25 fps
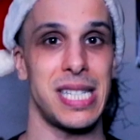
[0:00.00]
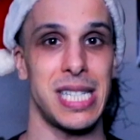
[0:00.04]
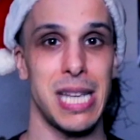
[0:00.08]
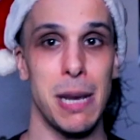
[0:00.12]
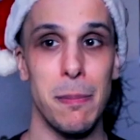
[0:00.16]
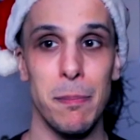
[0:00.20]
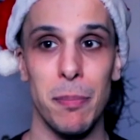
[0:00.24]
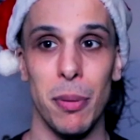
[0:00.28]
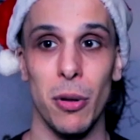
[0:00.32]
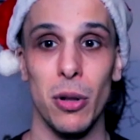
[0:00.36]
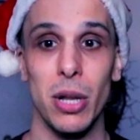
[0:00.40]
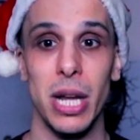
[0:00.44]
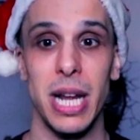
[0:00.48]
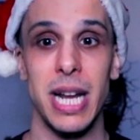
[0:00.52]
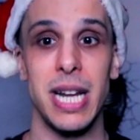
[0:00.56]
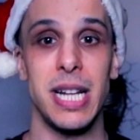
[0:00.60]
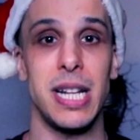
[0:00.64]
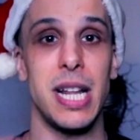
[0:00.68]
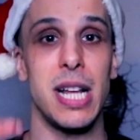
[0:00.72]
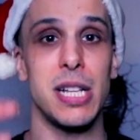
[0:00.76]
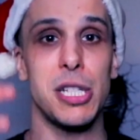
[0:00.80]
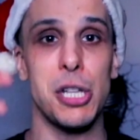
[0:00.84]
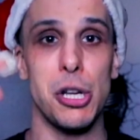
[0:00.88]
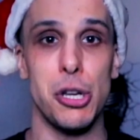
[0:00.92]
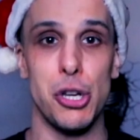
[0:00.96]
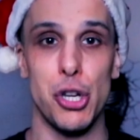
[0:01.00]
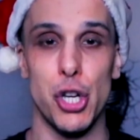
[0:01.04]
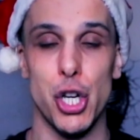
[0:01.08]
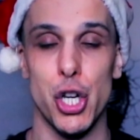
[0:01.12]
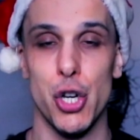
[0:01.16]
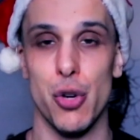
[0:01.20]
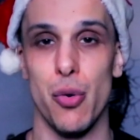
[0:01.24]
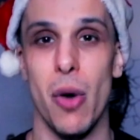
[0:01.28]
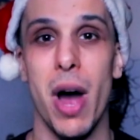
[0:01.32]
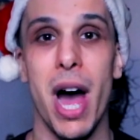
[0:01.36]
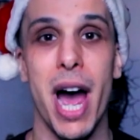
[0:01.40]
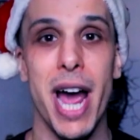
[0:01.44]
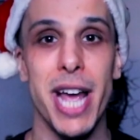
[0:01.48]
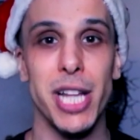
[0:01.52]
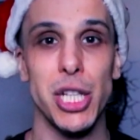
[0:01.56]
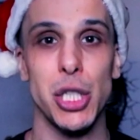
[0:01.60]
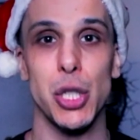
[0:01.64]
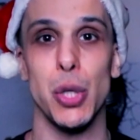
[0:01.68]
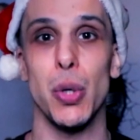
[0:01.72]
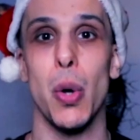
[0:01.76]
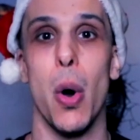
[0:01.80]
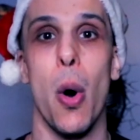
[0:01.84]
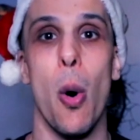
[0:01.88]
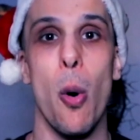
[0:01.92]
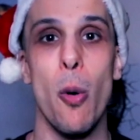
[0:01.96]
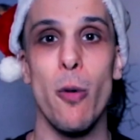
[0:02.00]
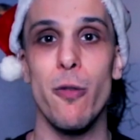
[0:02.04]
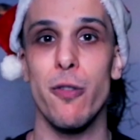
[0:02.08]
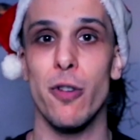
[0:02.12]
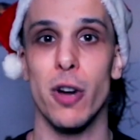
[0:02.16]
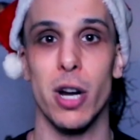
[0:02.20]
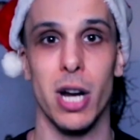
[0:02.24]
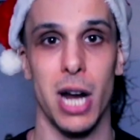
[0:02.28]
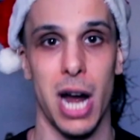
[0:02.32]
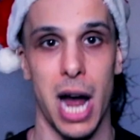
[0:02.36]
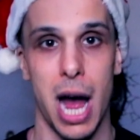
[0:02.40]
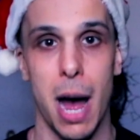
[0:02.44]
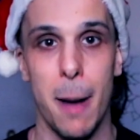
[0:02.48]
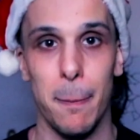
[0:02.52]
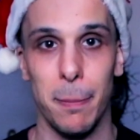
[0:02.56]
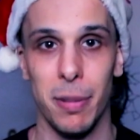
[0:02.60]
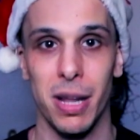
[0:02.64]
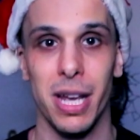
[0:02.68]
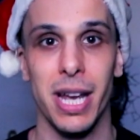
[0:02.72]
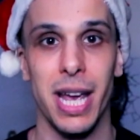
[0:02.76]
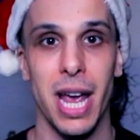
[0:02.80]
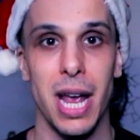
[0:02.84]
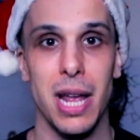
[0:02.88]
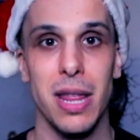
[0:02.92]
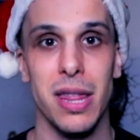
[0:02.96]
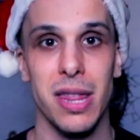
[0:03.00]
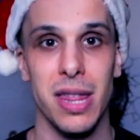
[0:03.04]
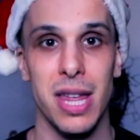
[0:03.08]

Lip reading: simple. It doesn't try to overcomplicate